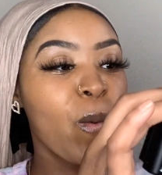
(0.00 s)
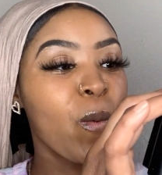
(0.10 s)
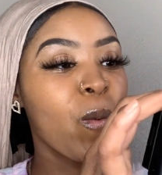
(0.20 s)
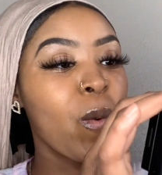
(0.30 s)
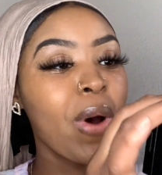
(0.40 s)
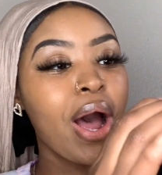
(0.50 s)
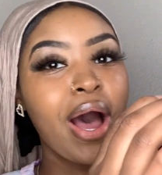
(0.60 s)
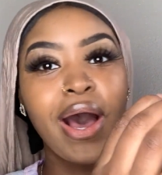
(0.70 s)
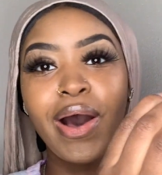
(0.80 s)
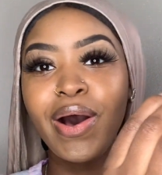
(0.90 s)

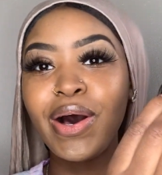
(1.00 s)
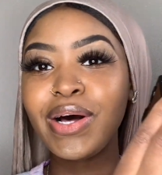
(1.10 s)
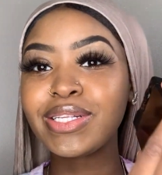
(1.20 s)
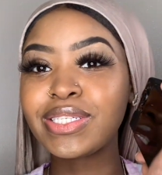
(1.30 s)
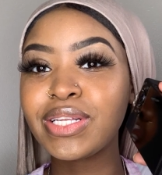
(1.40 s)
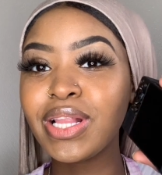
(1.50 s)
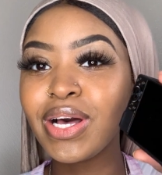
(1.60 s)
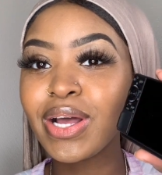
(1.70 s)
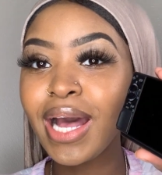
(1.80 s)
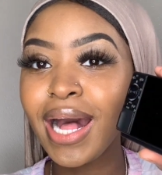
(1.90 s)
What?
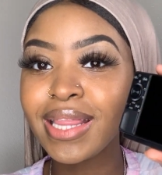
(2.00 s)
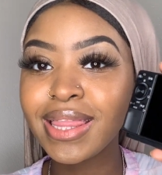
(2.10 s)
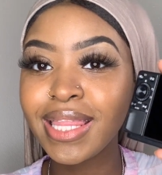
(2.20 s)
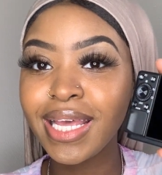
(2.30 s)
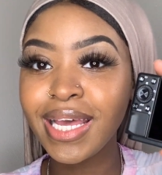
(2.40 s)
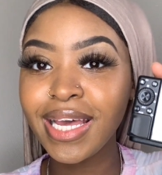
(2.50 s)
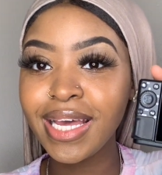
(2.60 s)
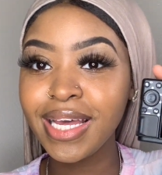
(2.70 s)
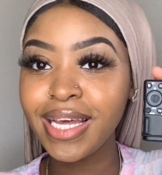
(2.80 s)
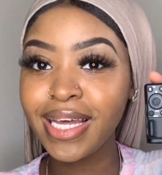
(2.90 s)
Look at
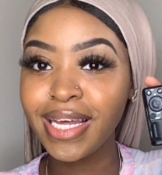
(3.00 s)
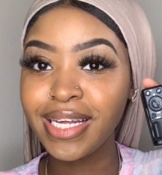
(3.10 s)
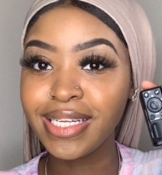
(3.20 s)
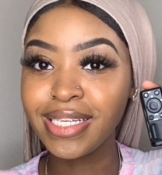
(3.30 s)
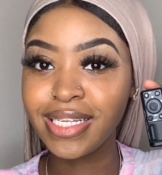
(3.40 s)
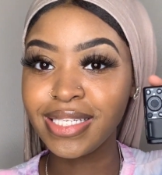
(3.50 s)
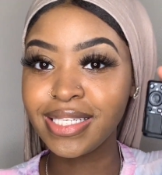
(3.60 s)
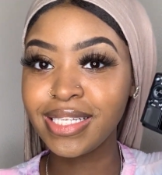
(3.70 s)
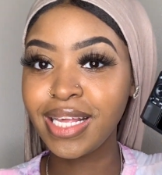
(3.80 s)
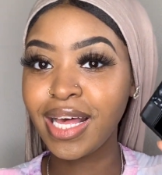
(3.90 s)
this.
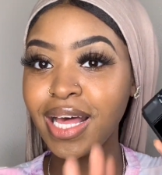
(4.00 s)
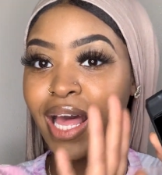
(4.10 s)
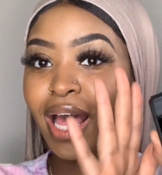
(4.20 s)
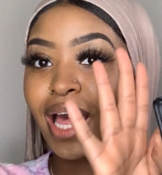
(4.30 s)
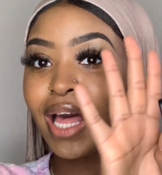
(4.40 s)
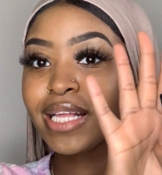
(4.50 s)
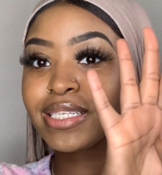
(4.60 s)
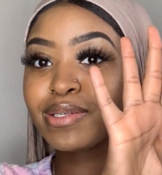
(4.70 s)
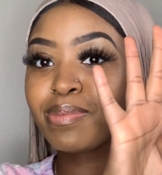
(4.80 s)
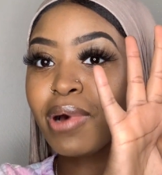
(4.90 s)

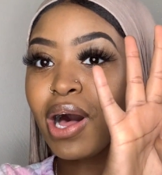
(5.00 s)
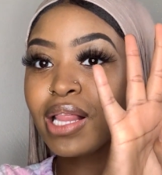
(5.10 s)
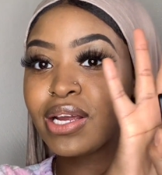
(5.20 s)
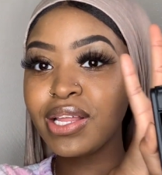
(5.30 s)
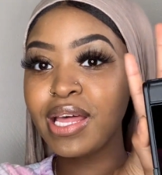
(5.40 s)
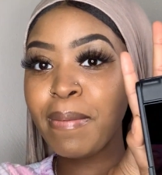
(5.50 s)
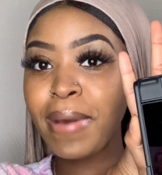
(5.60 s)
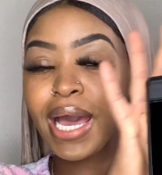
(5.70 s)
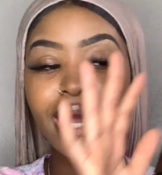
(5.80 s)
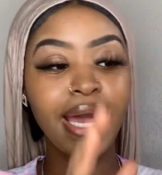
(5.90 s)
It's smaller than
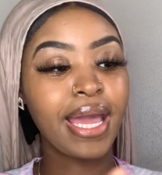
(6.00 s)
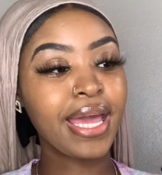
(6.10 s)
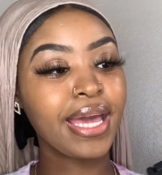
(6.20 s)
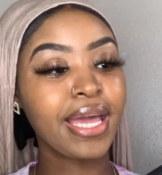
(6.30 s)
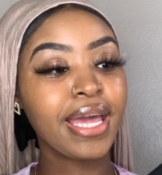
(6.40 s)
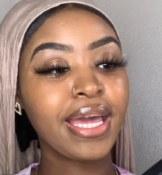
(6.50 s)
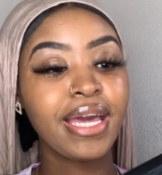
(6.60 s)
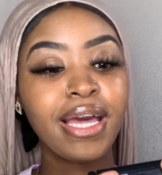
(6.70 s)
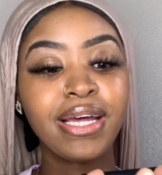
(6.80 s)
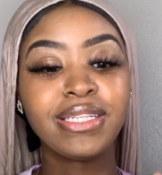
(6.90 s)
my
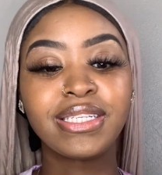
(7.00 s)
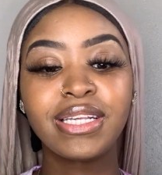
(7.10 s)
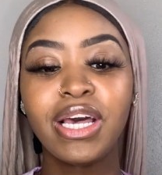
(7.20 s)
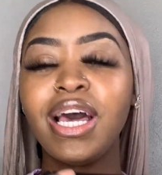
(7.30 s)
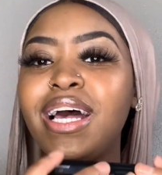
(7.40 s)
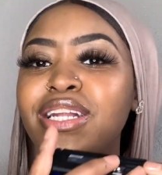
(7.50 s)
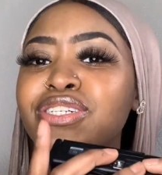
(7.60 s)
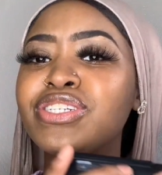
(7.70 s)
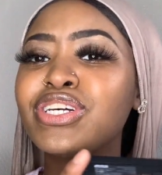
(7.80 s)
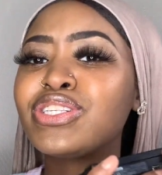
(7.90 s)
hands. And
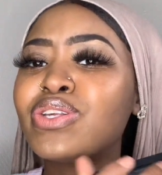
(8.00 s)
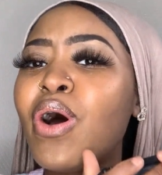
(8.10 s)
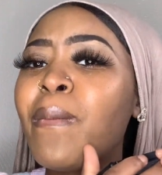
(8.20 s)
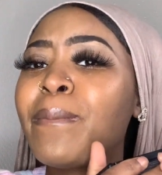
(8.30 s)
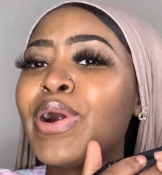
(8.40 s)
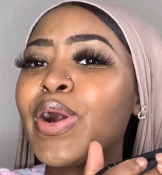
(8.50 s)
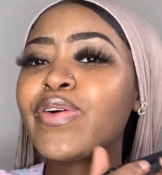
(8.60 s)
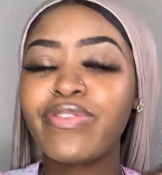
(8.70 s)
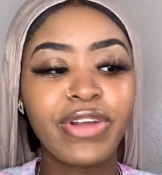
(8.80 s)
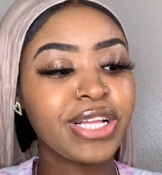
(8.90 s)
it's just so
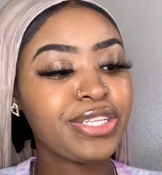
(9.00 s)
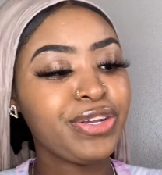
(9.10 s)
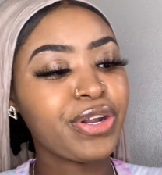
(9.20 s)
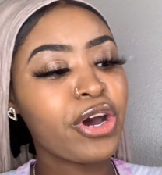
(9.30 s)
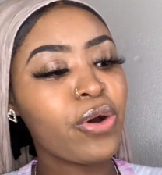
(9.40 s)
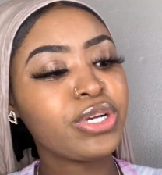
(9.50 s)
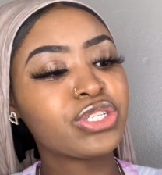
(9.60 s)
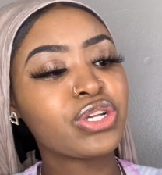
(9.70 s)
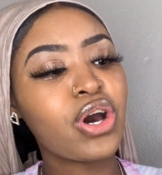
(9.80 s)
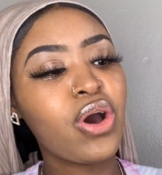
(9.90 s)
perfect, you know.
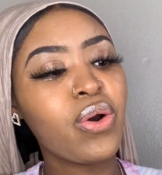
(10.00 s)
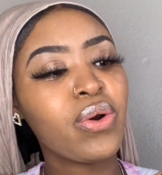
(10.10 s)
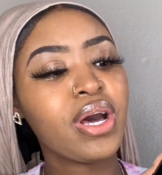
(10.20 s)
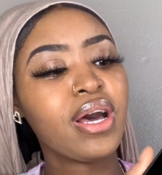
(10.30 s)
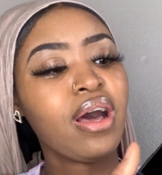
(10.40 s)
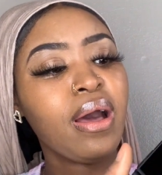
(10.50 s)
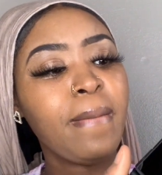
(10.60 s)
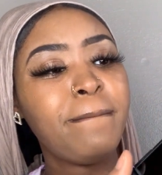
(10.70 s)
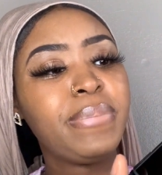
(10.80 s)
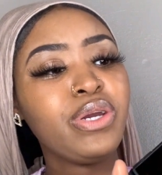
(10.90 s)
It's so
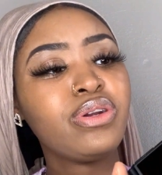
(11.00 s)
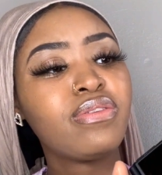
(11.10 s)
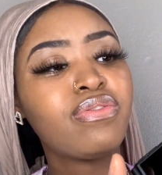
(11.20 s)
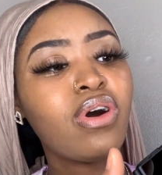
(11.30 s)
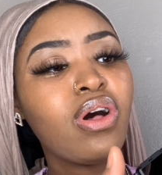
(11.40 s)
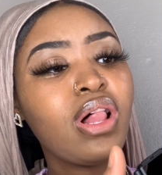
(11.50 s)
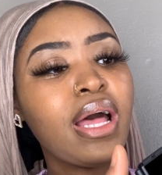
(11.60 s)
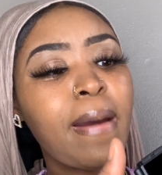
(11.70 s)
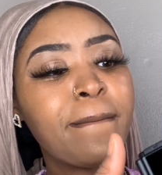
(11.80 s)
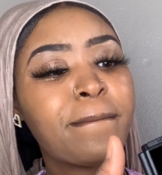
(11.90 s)
beautiful
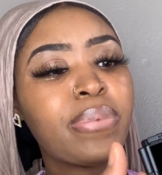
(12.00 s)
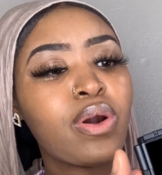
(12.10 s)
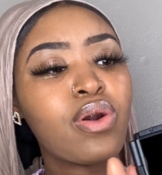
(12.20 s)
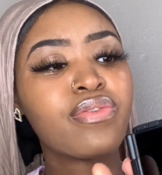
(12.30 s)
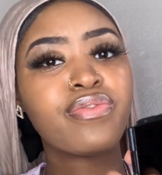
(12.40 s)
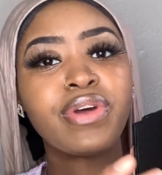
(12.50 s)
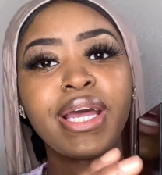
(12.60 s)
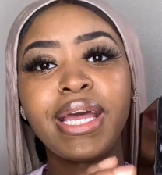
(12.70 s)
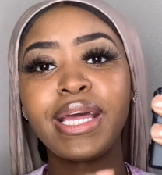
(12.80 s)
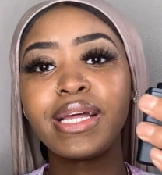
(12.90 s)
and
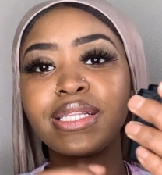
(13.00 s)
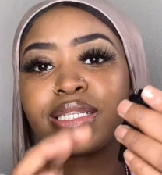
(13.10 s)
perfect.